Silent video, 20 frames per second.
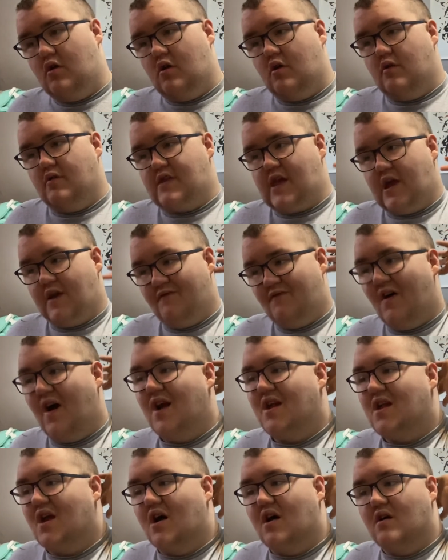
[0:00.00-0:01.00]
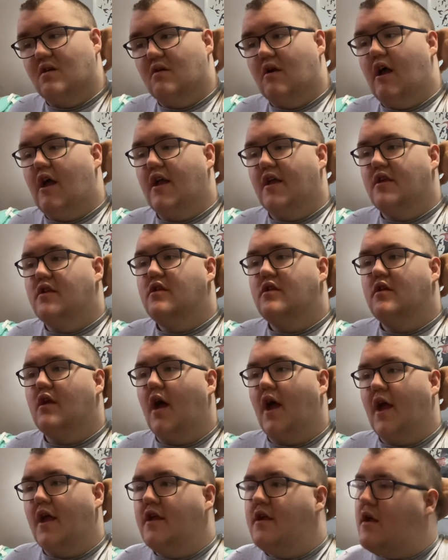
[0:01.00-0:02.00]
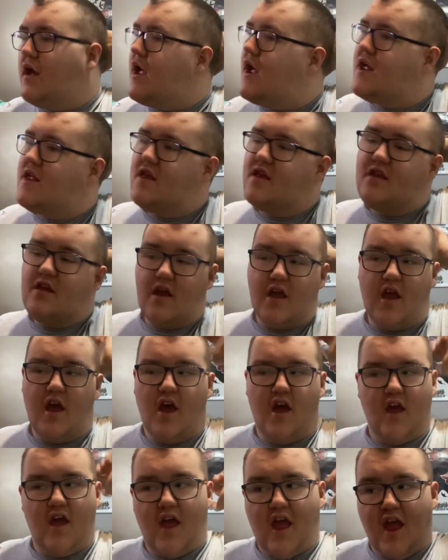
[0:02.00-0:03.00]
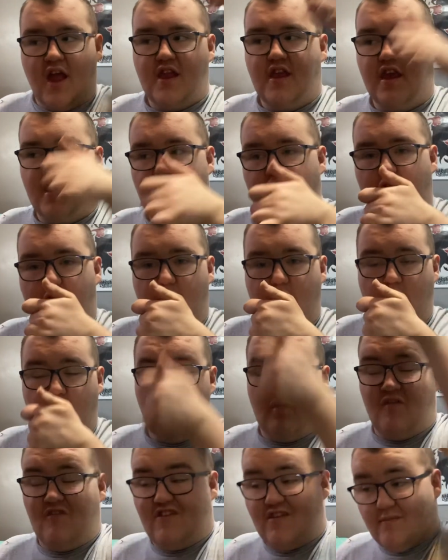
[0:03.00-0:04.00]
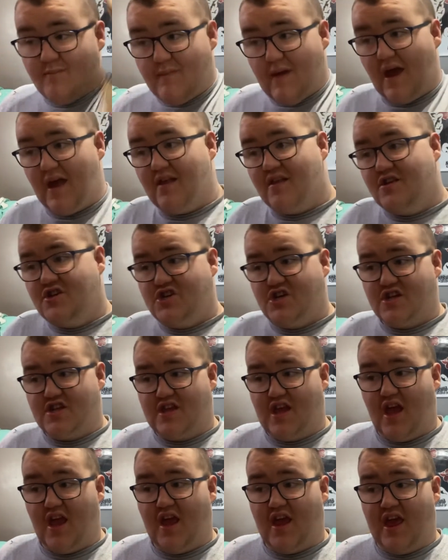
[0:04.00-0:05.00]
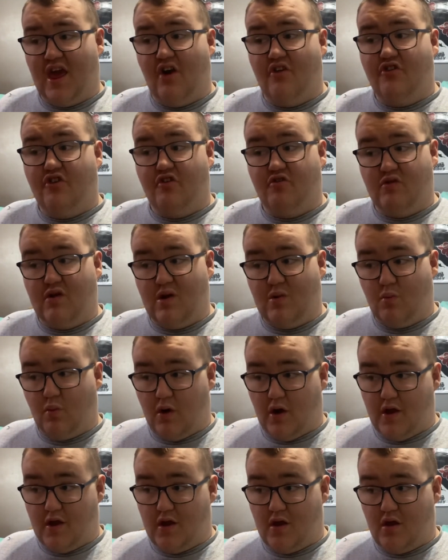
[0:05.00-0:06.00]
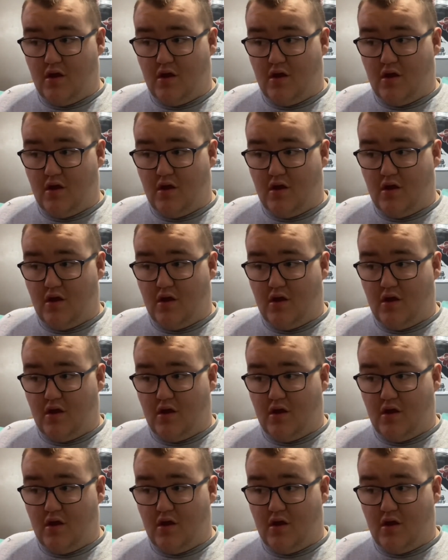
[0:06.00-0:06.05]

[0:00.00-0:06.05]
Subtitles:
they find out, and Andy's like, Andy removes his mask, just say kill the green one.